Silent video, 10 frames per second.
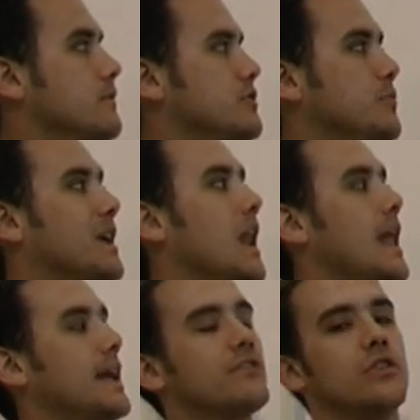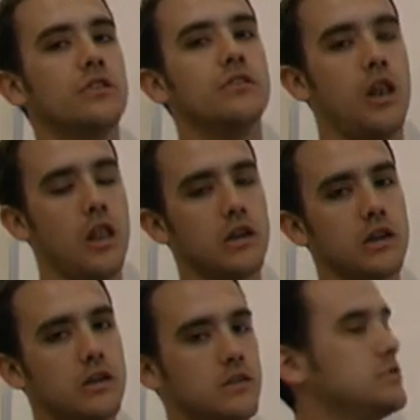So we collect
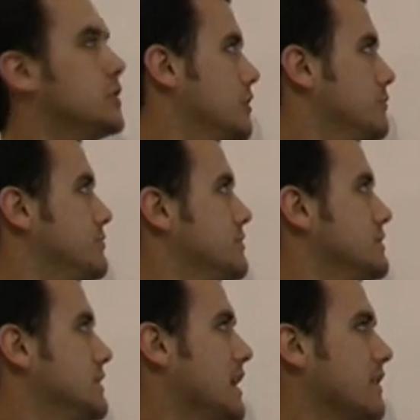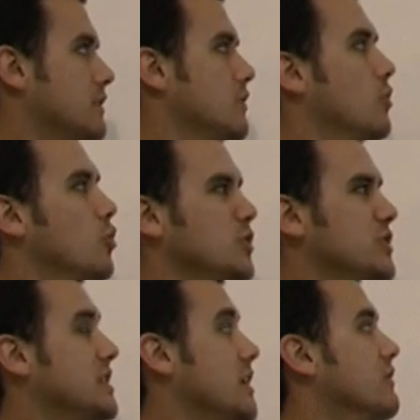like terms together, or we
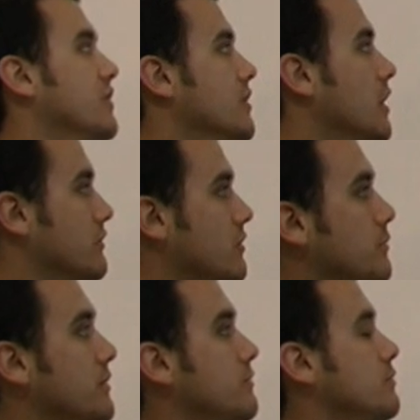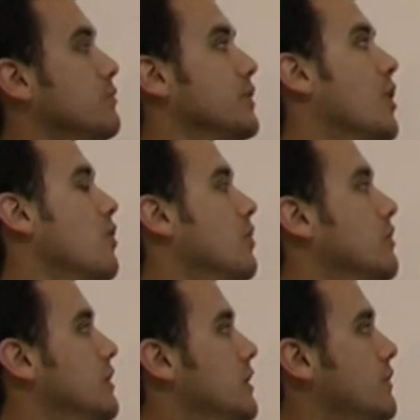just get rid of the like terms as we go along.
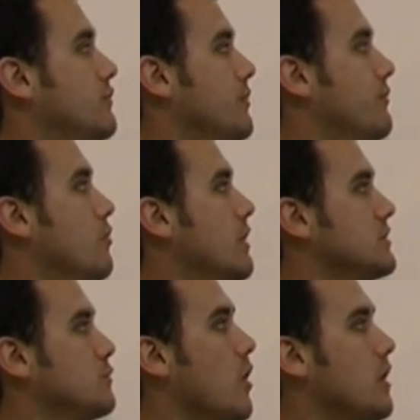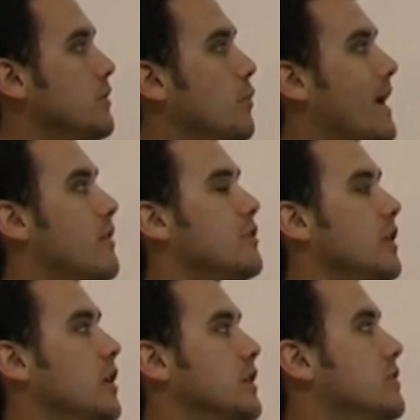So 4xy, where are the
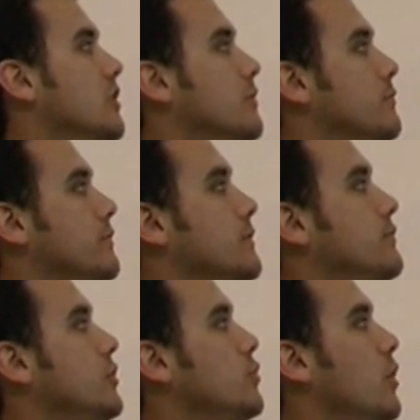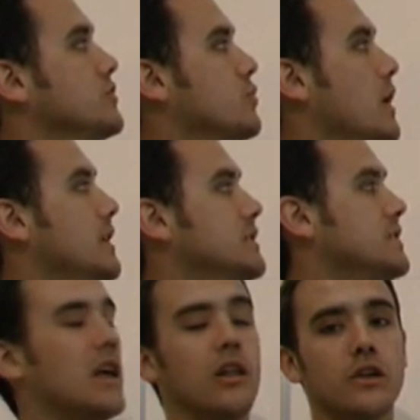like terms? 2y squared, is
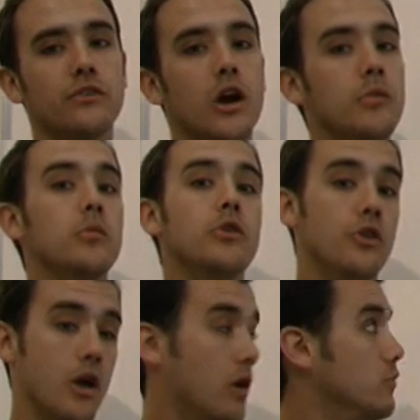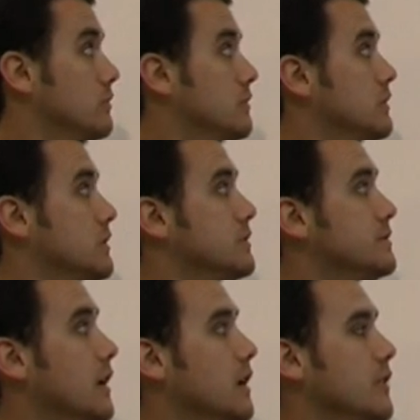that a like term? No,
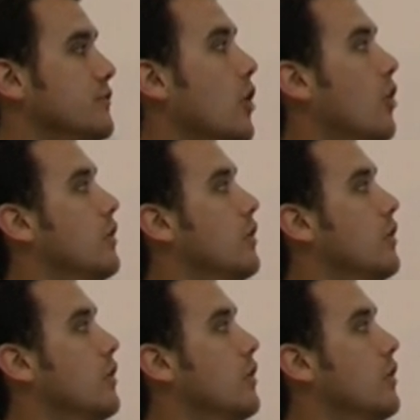certainly is not.